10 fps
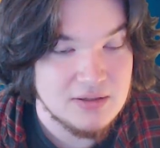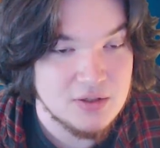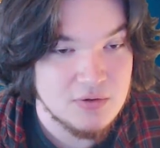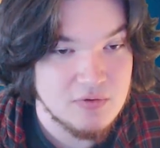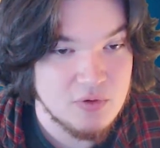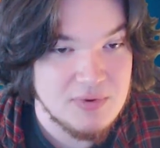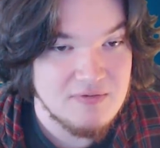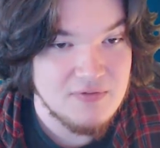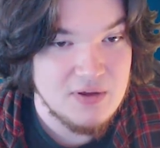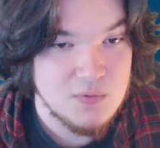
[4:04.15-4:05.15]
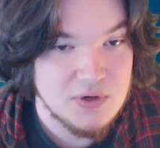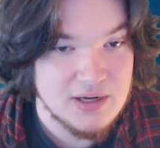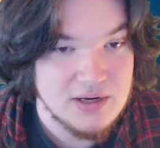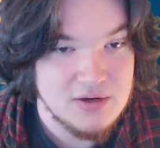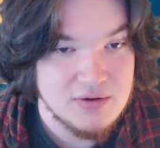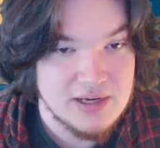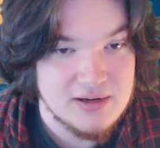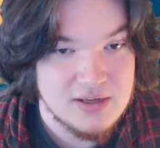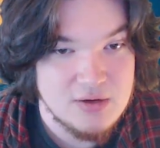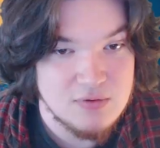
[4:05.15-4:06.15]
Soon it will be V1 and you'll get
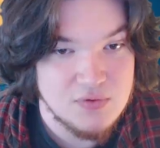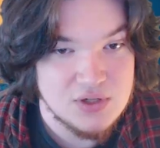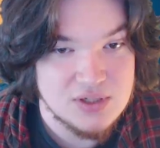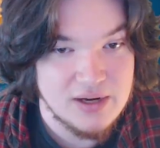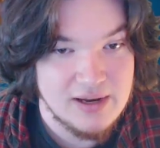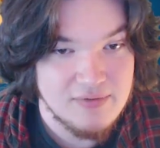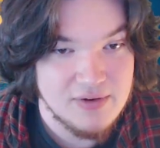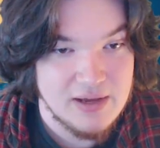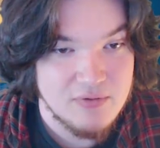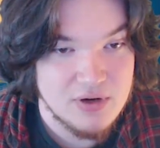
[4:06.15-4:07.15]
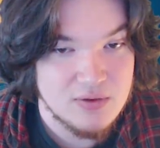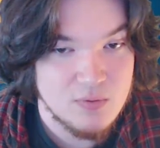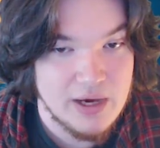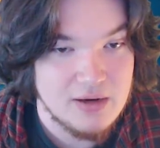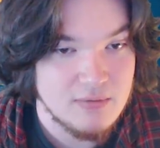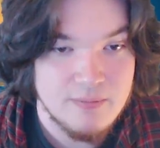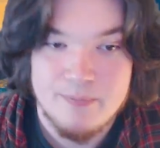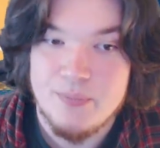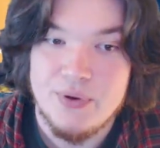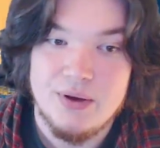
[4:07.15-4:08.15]
a cute fish to high five with. What?
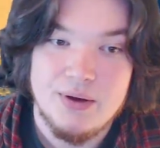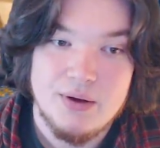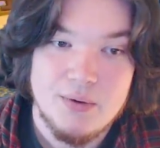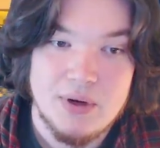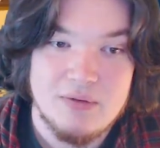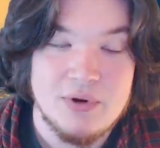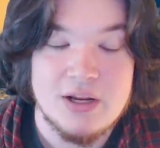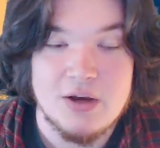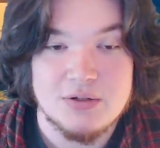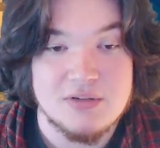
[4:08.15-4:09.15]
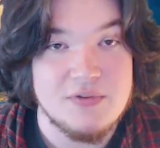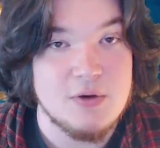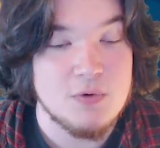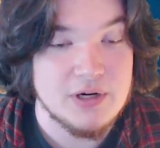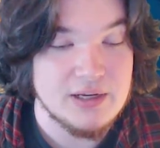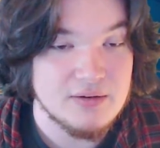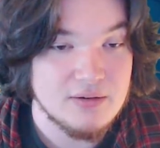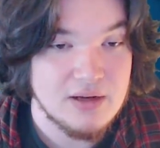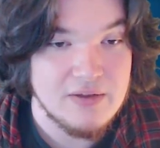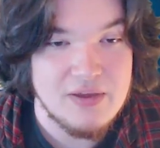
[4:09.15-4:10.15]
Well, when it goes to
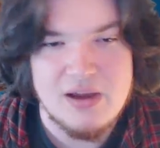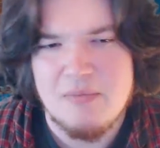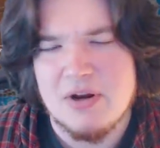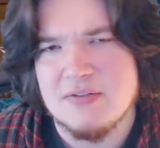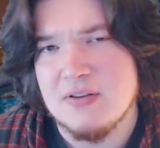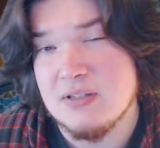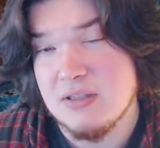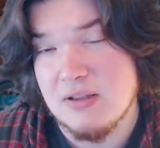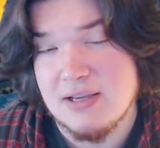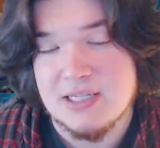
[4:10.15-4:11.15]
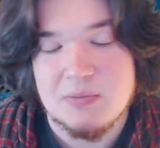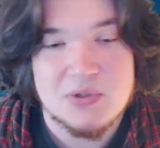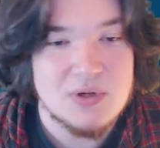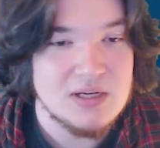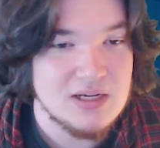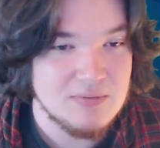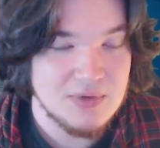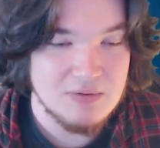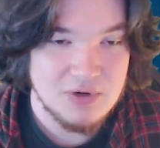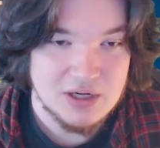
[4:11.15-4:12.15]
V1, I think I might have said this at the last episode I did,
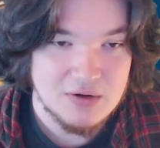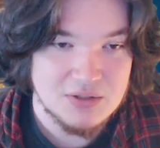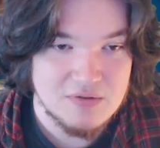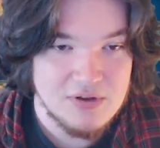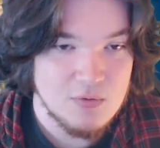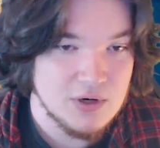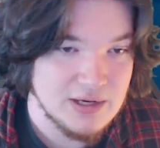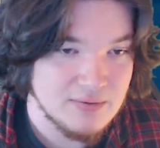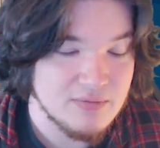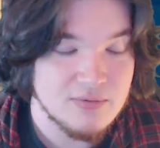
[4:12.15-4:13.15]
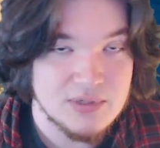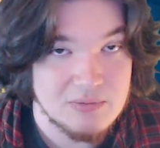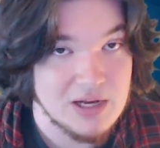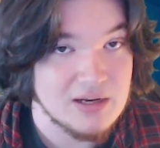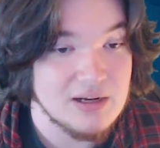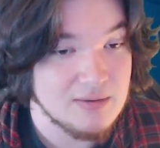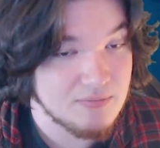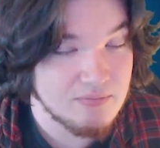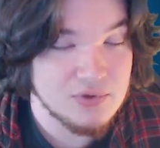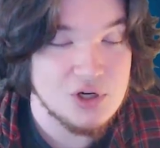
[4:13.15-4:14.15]
but when it goes to V1, Subnautica,
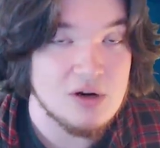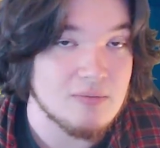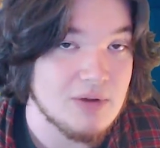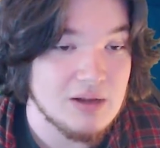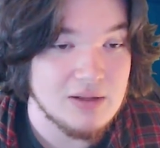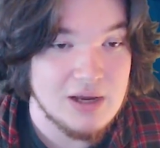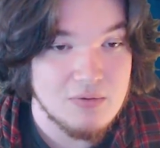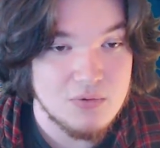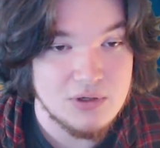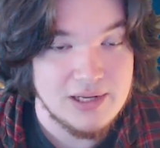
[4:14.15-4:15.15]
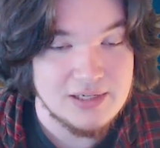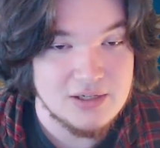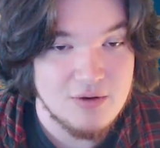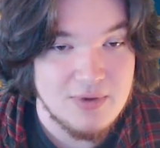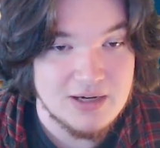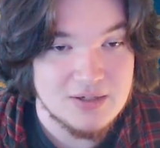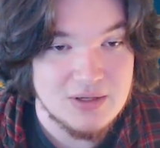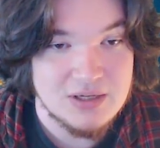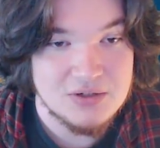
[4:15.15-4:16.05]
sure, I would like to go back to it.